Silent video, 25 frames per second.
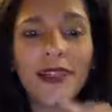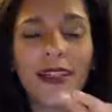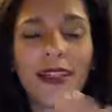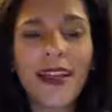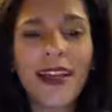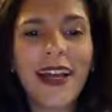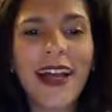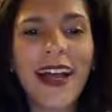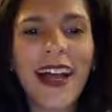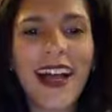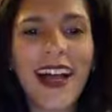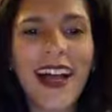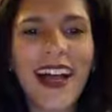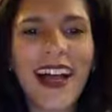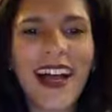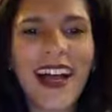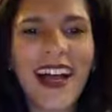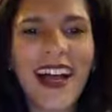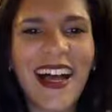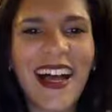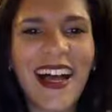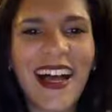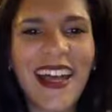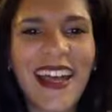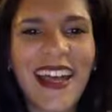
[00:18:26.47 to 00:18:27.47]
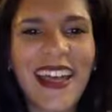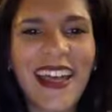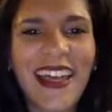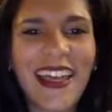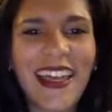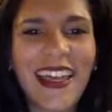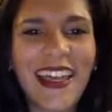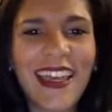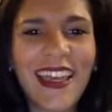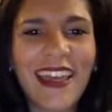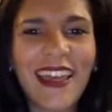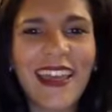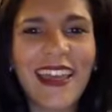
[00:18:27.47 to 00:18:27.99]

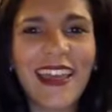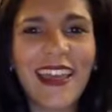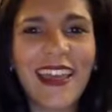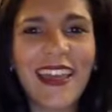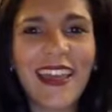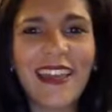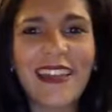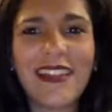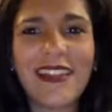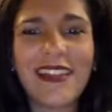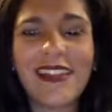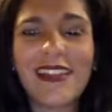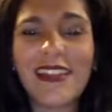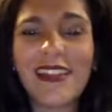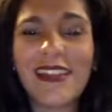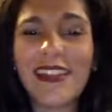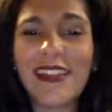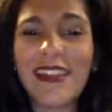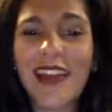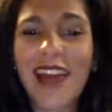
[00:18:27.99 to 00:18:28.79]
And